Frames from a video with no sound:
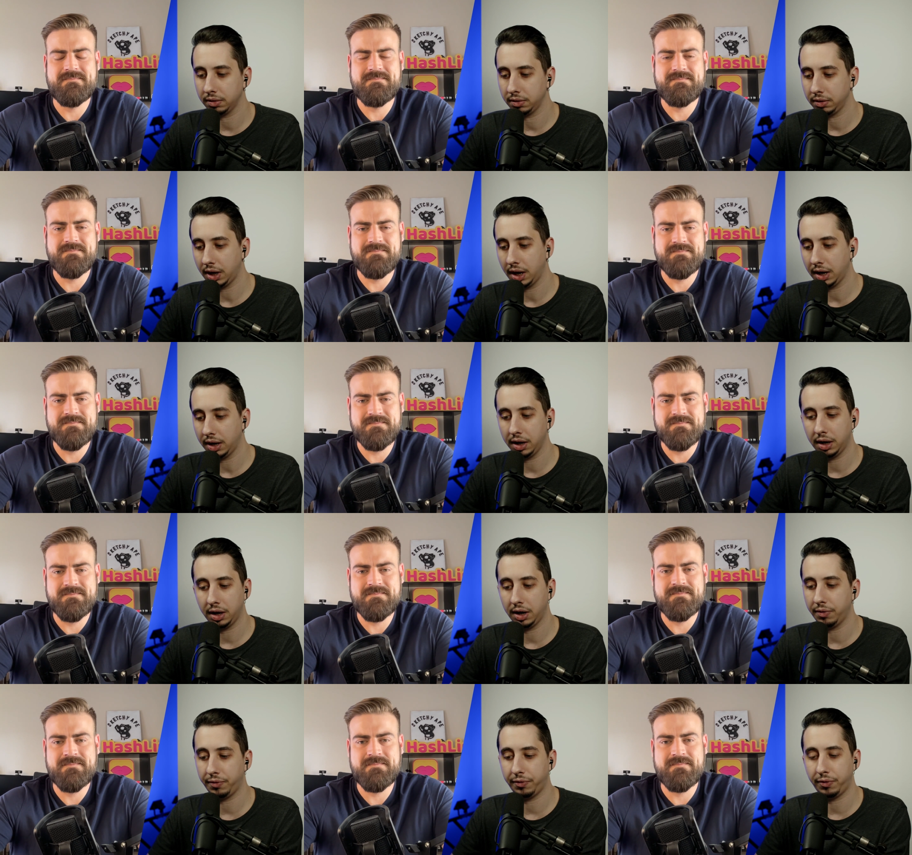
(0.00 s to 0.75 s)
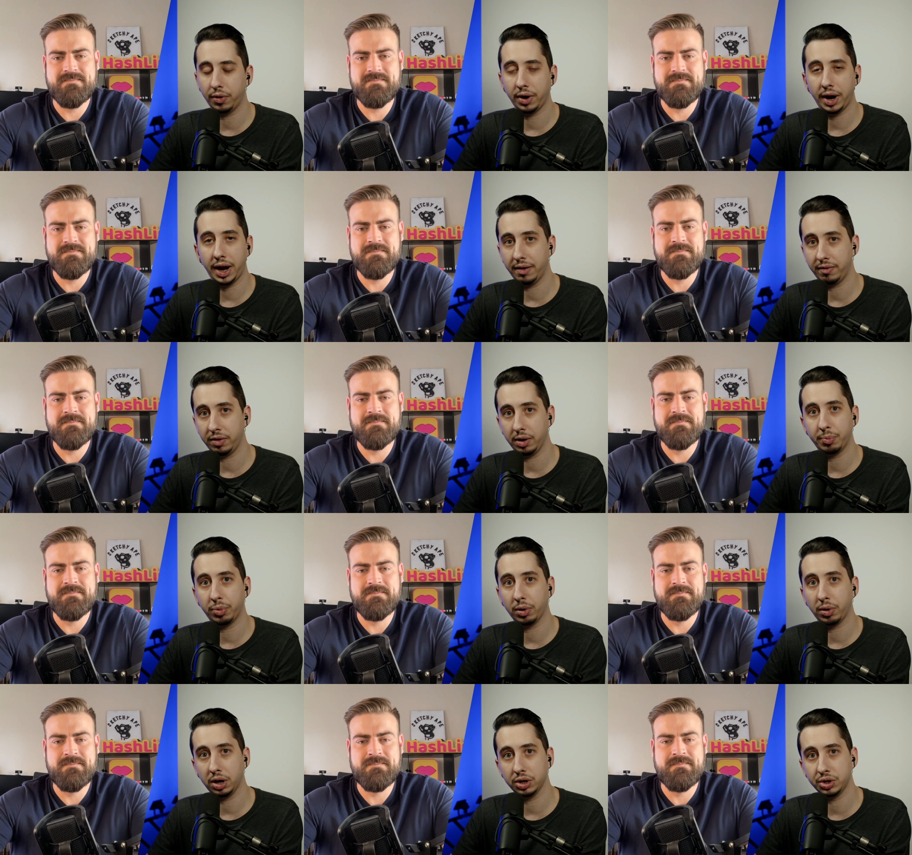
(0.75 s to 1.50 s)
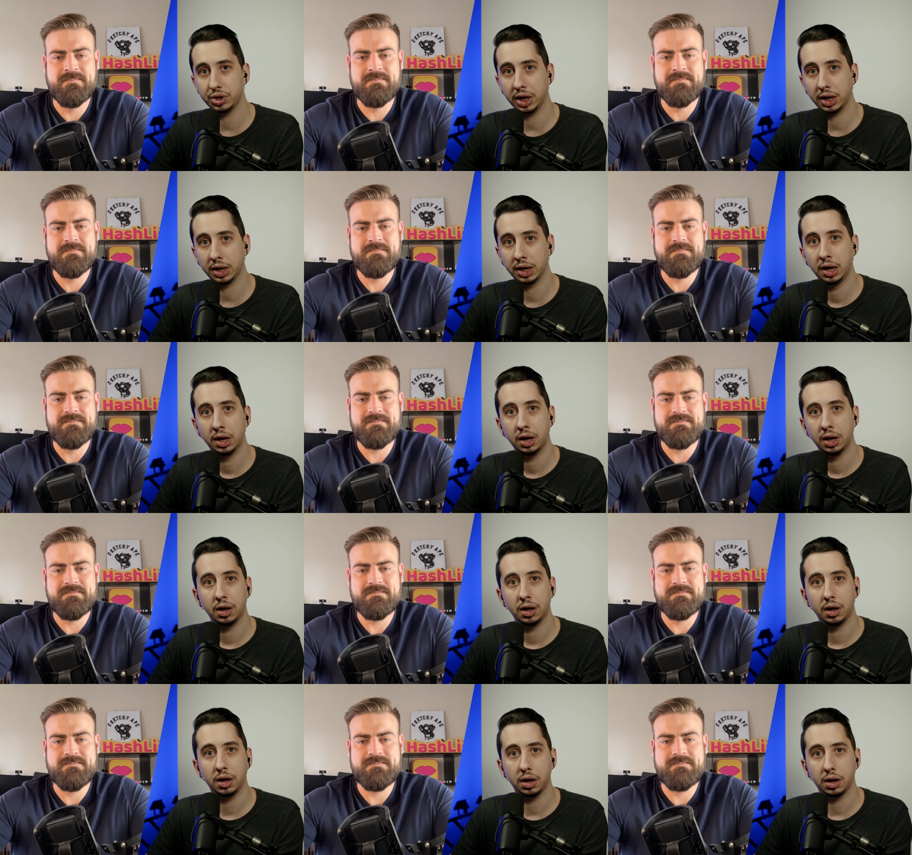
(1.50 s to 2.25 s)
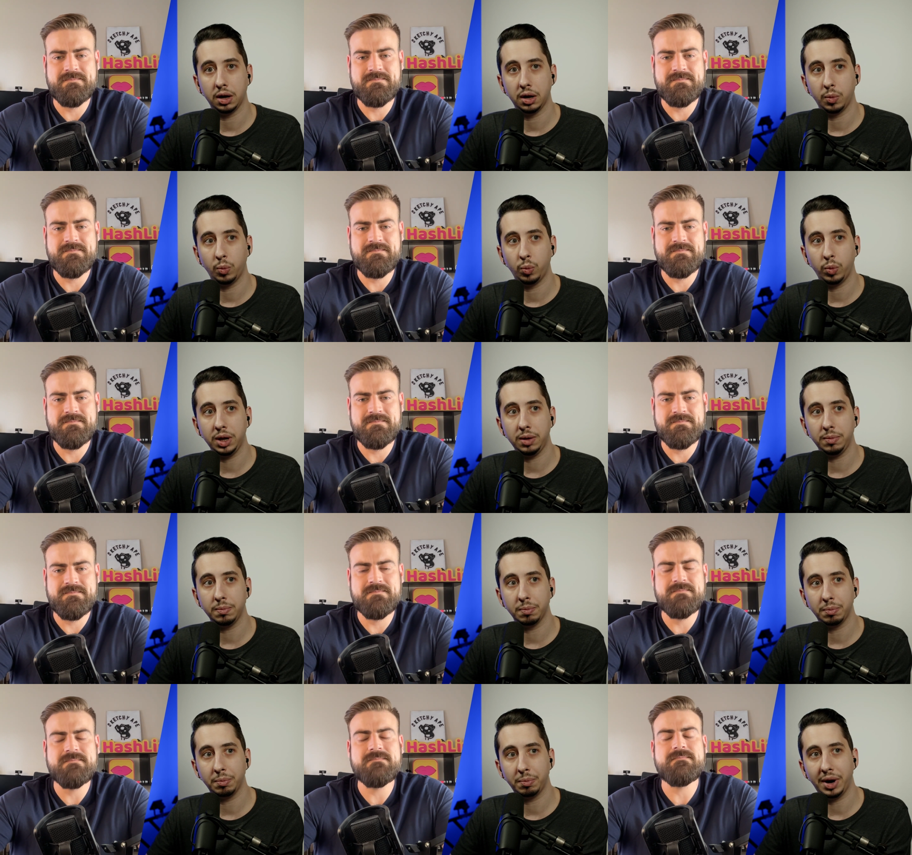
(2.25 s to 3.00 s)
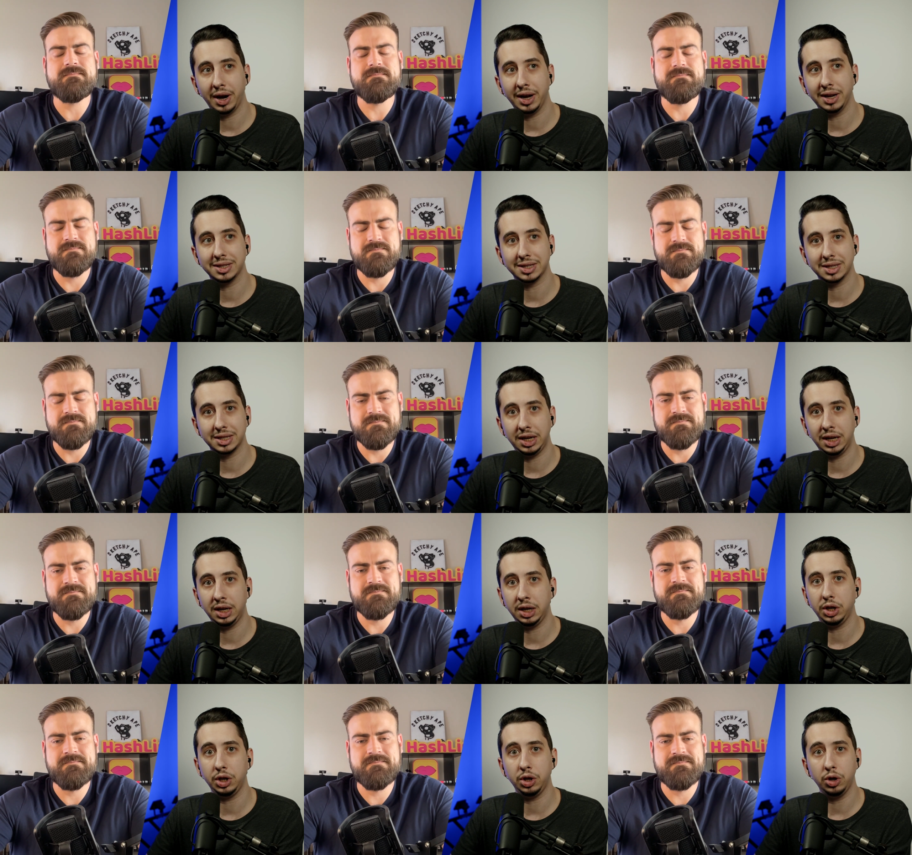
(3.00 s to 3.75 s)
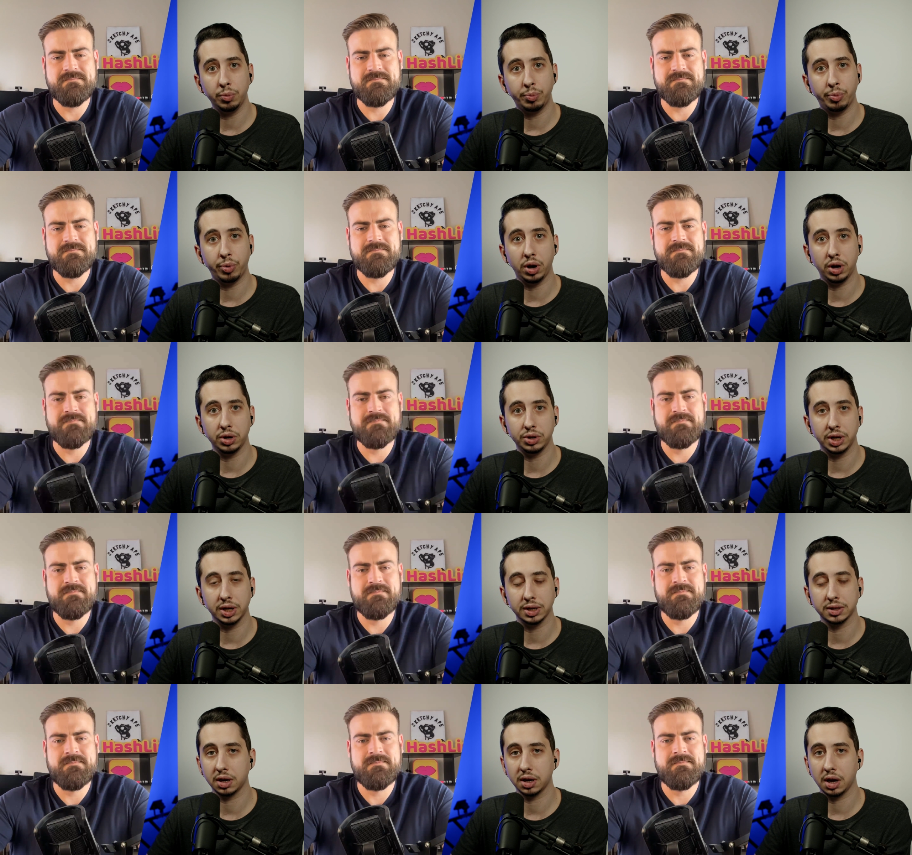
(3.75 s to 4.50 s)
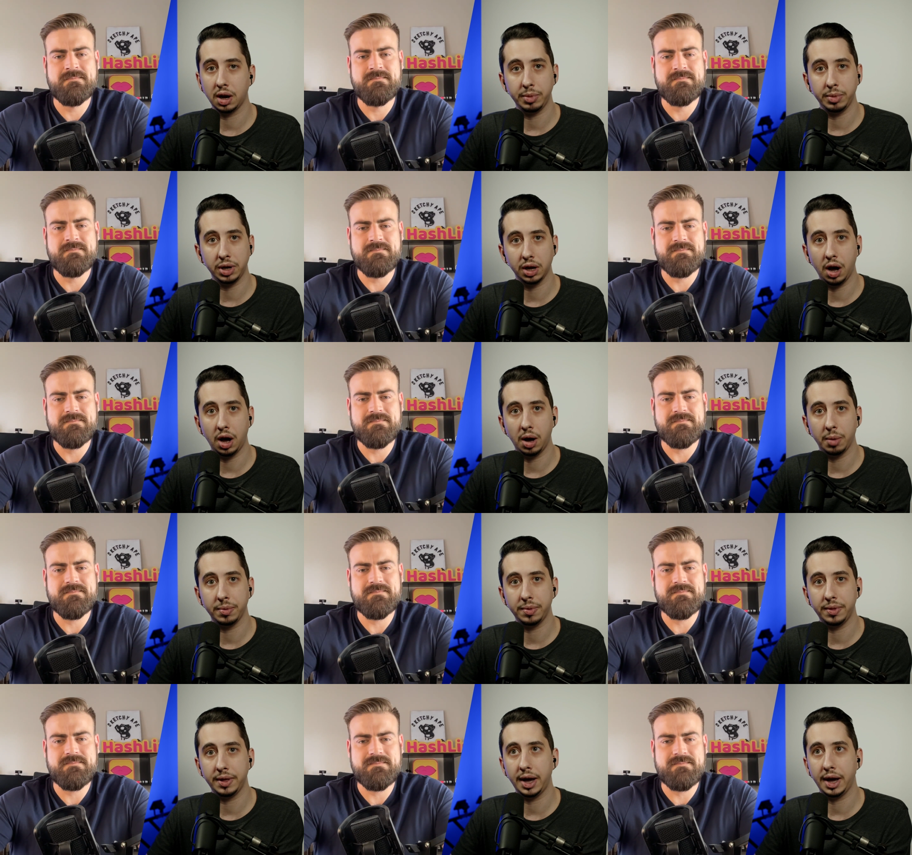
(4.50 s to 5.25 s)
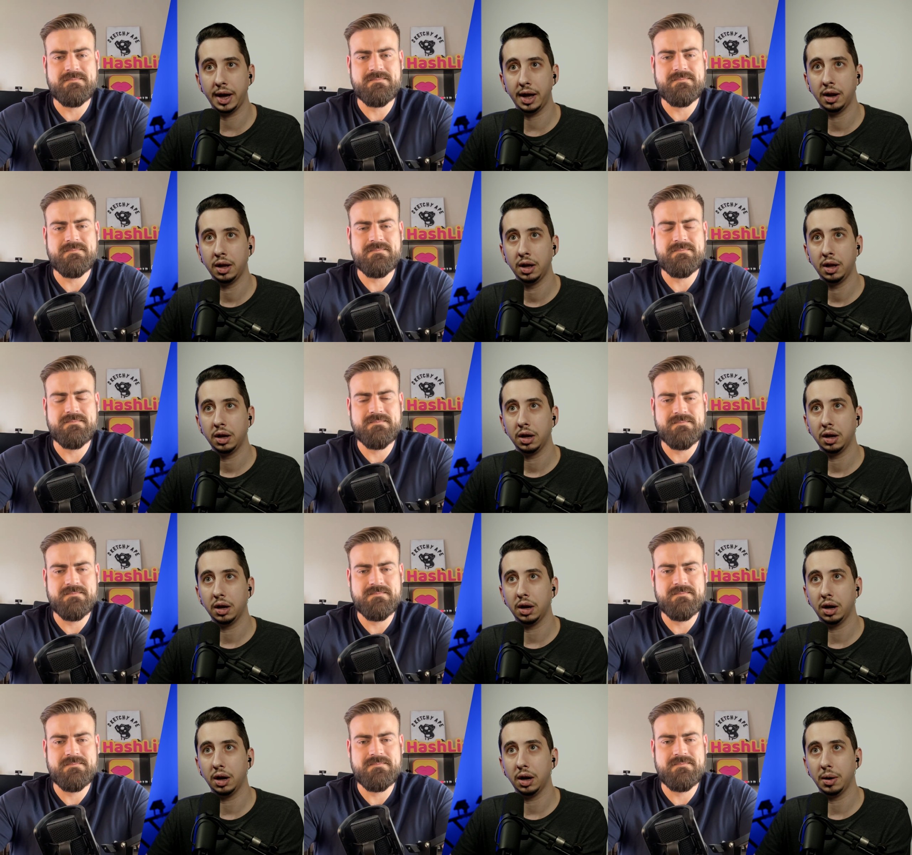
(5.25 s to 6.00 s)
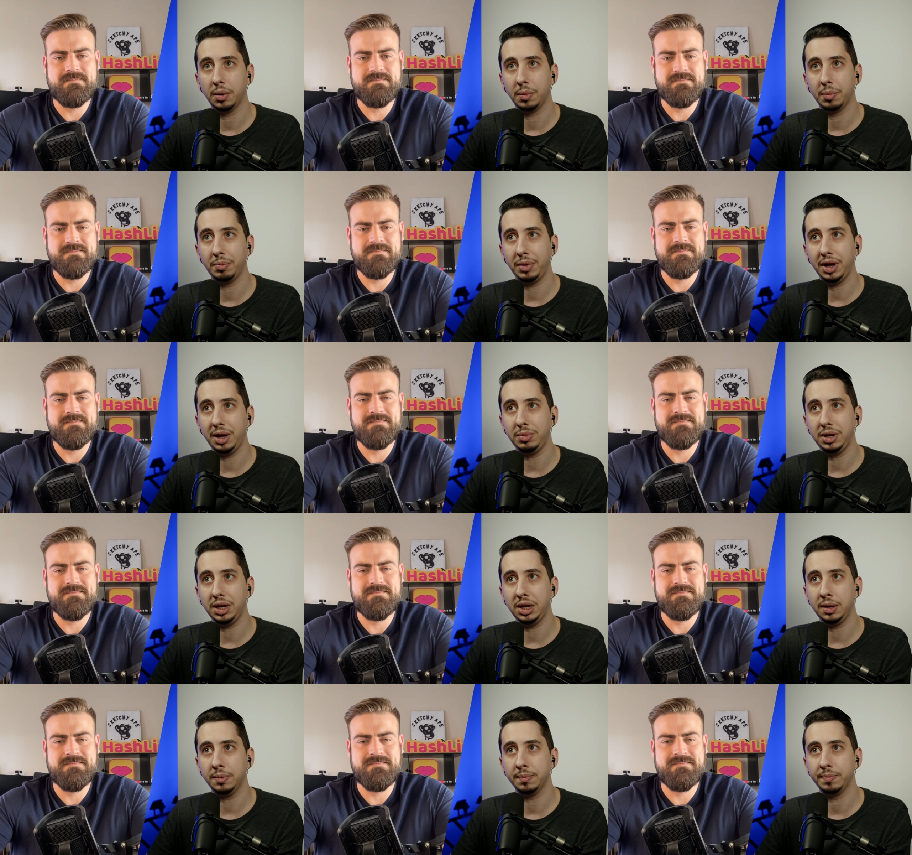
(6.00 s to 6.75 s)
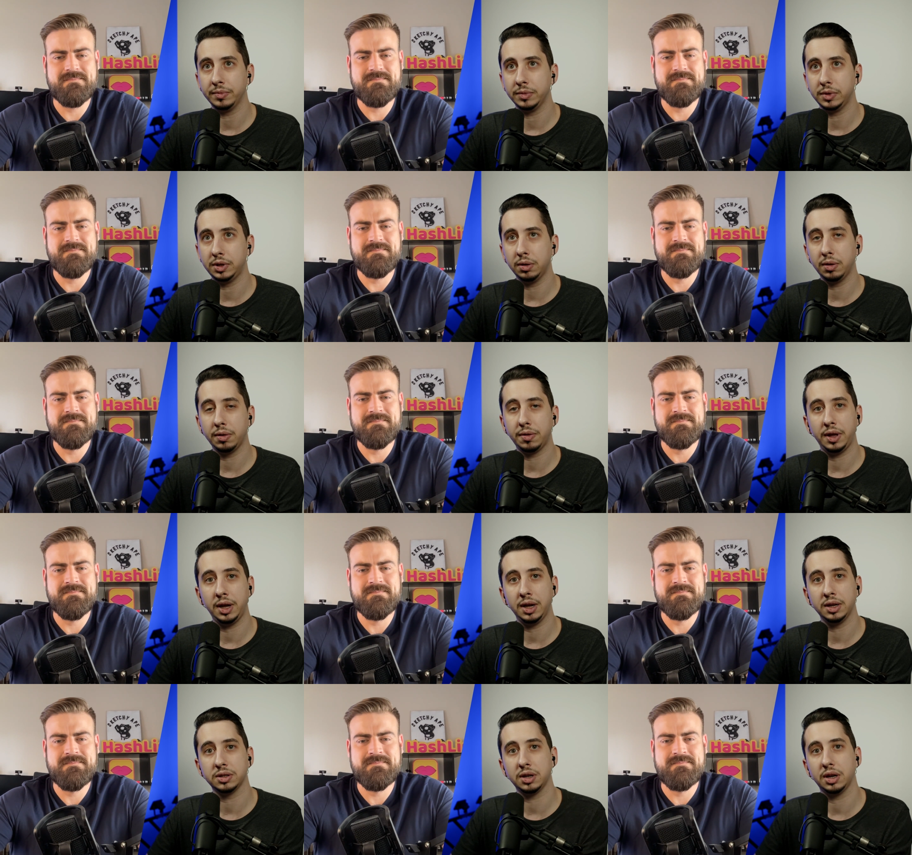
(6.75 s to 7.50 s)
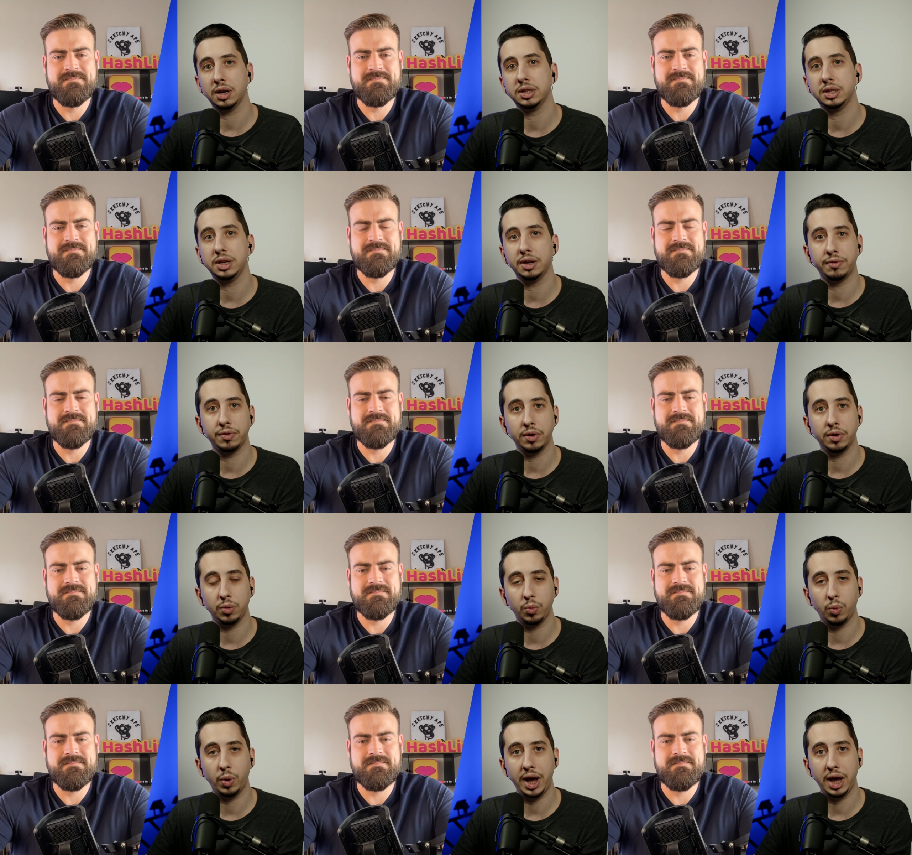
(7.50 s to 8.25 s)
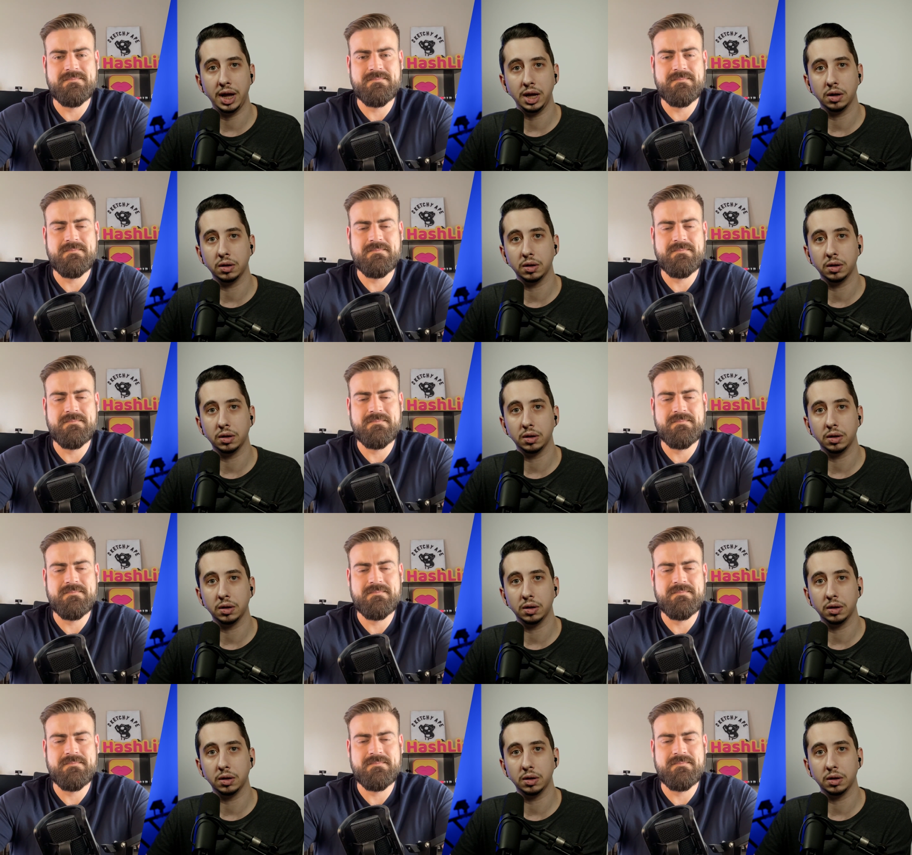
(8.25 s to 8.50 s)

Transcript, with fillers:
Speaker 1: yeah, uh, for every project. Uh, we might see new projects coming up that maybe do things in a different way.